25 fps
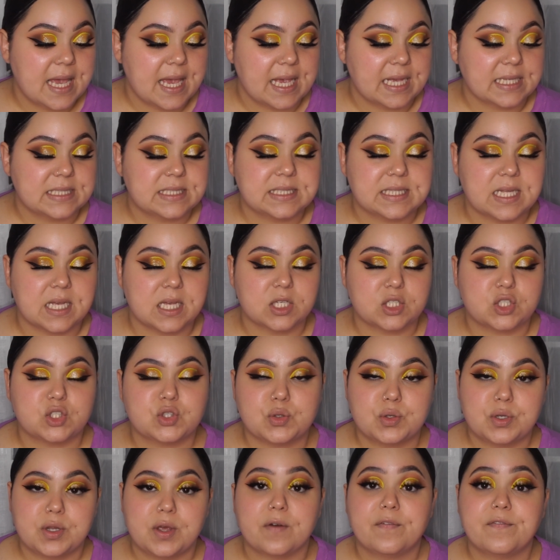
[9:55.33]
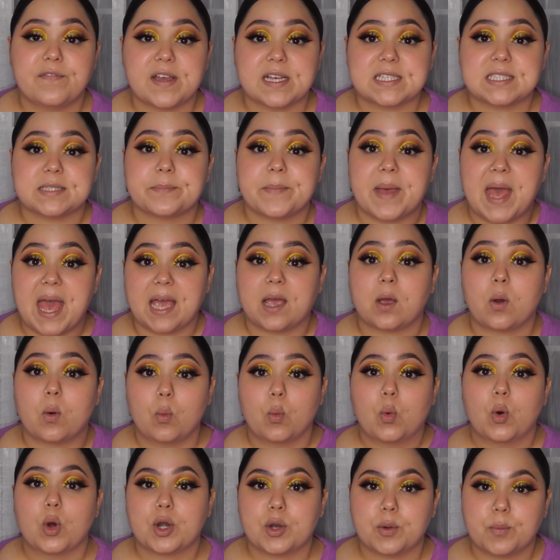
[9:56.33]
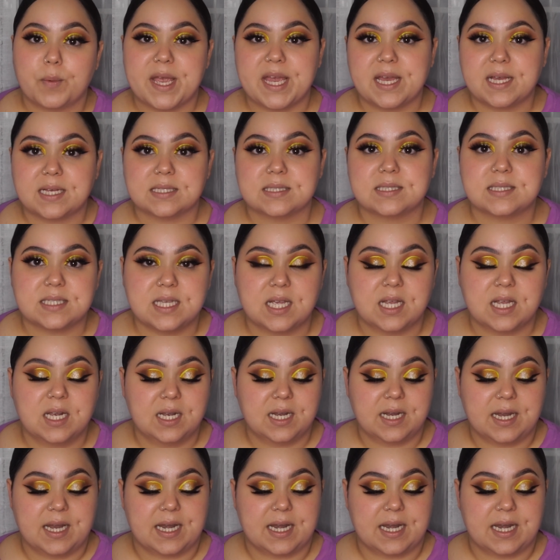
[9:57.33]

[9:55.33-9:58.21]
It's the Studio Fix MAC Water Weight Concealer,